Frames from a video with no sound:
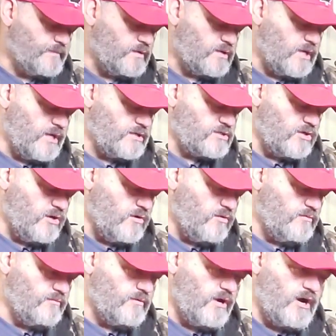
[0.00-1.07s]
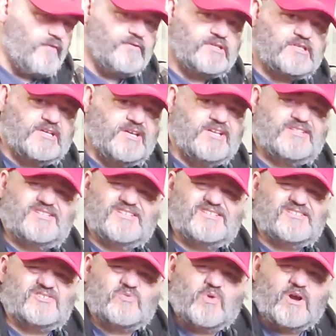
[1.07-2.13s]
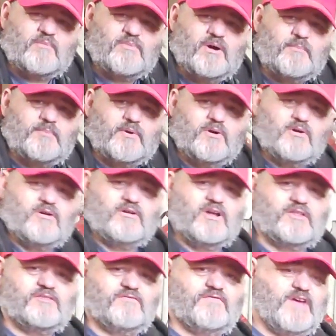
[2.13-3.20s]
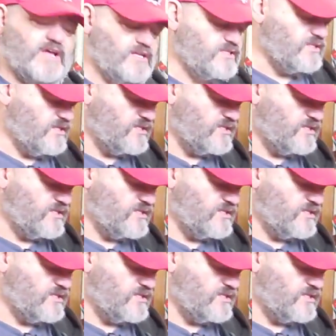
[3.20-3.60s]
Okay, so obviously it's just a square bumper, nothing fancy.